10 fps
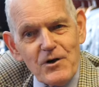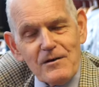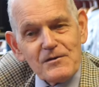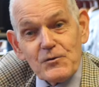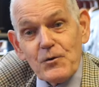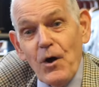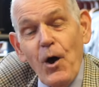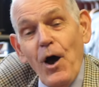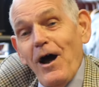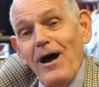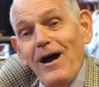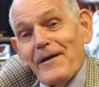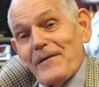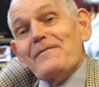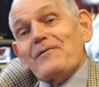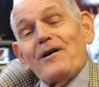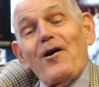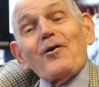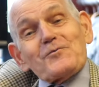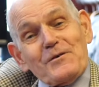trousers, and they even
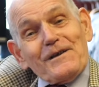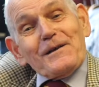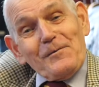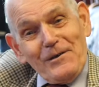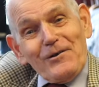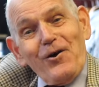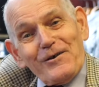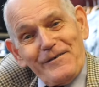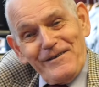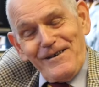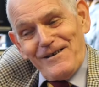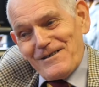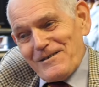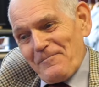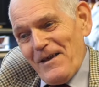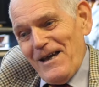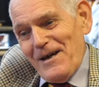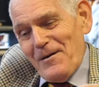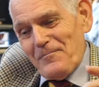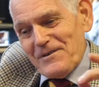hung on to it a little bit longer than us.
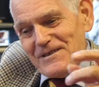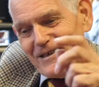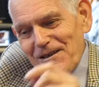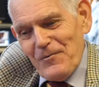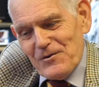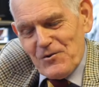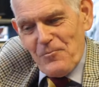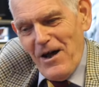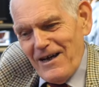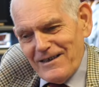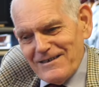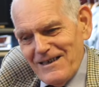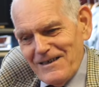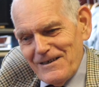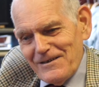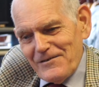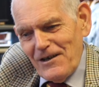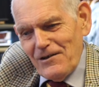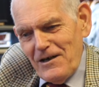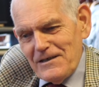In particular in Japan,
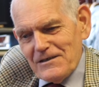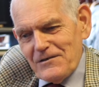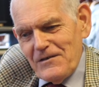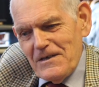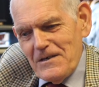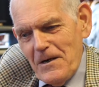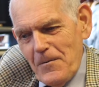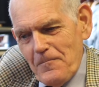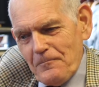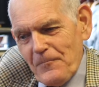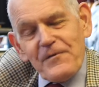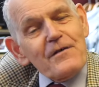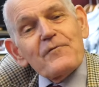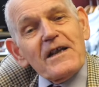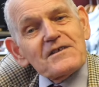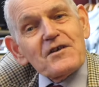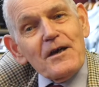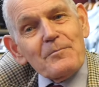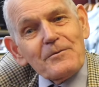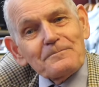they liked the Inverness
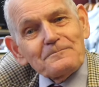cape.